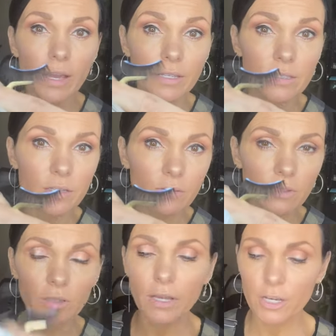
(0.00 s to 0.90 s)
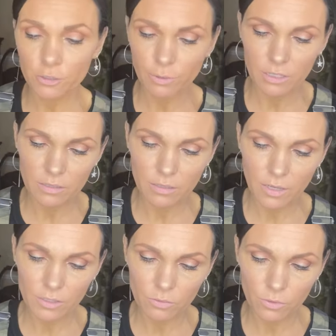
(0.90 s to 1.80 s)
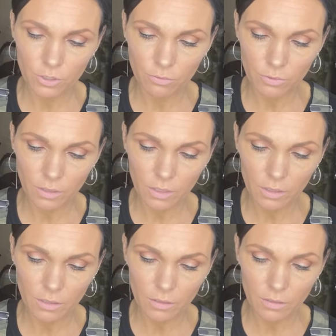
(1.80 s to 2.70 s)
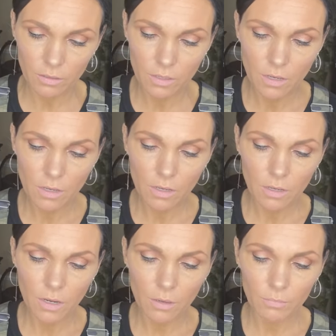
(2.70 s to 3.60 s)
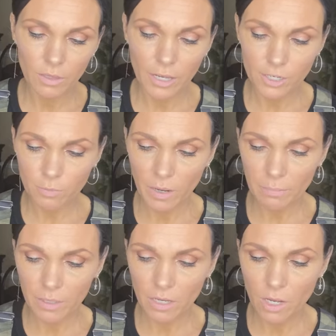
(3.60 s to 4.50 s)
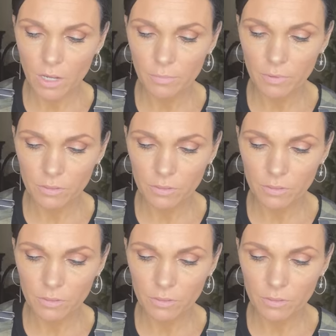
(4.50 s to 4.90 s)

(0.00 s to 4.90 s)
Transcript: ends of the lash because that's where you really get the lash popping up.